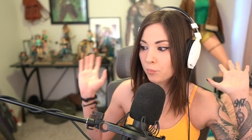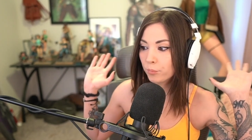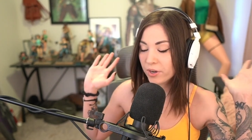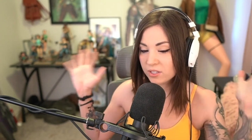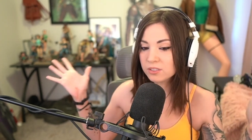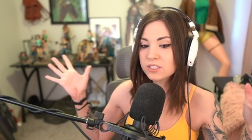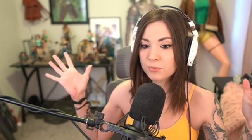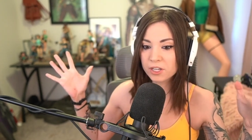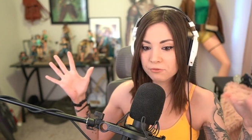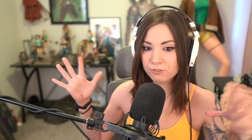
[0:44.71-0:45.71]
but I think this
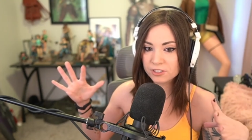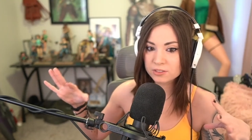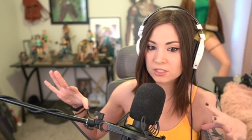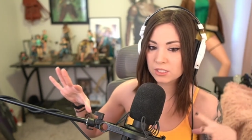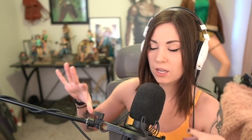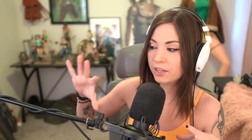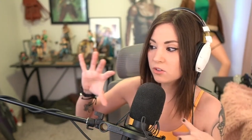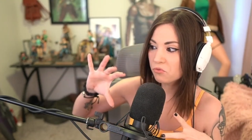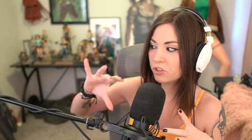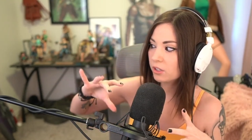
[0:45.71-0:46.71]
might have fixed it. I
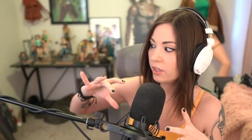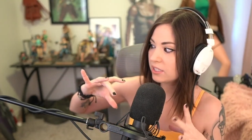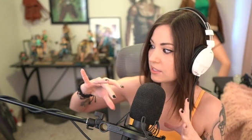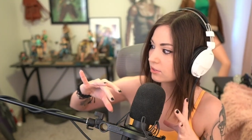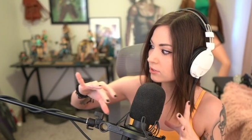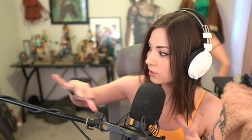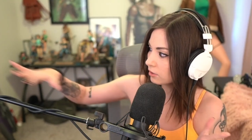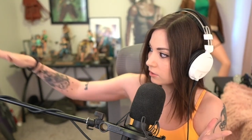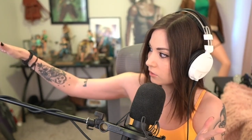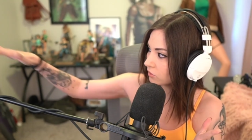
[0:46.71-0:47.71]
do feel like it's a
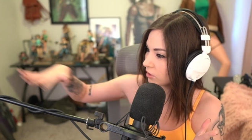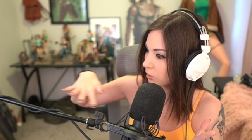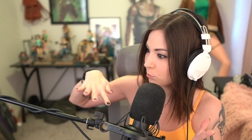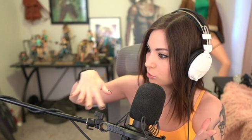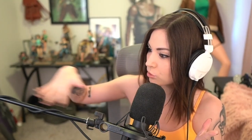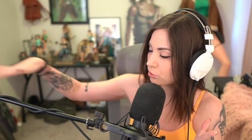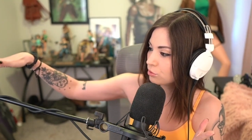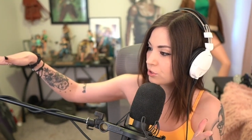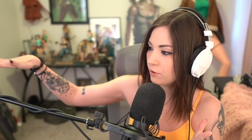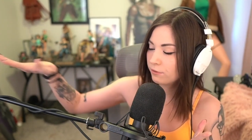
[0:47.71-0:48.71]
little
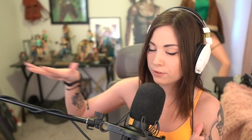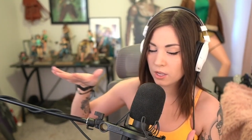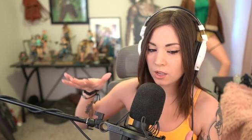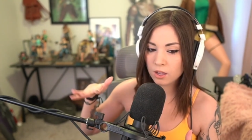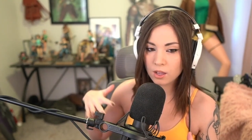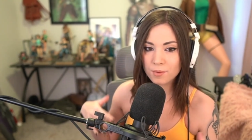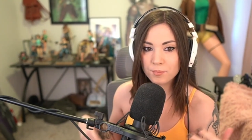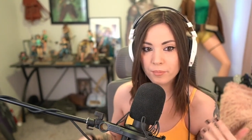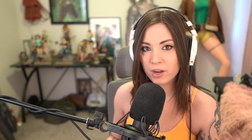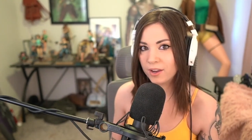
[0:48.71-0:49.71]
obtrusive,
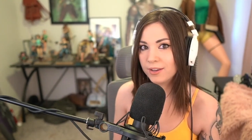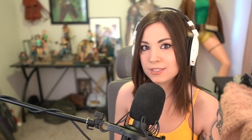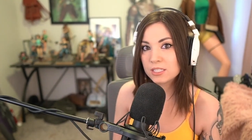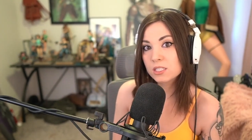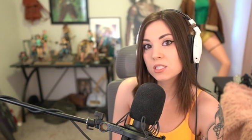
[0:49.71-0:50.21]
but